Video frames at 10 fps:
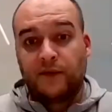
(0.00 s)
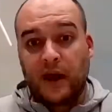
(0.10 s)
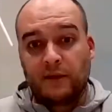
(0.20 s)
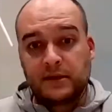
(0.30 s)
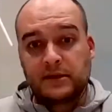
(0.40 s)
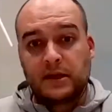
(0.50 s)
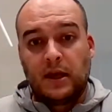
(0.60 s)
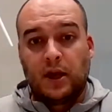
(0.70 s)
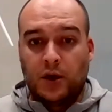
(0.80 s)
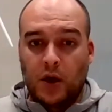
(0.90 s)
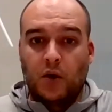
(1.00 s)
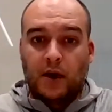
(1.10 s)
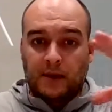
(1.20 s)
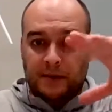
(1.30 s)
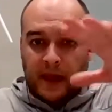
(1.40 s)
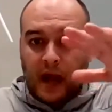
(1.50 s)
virus, the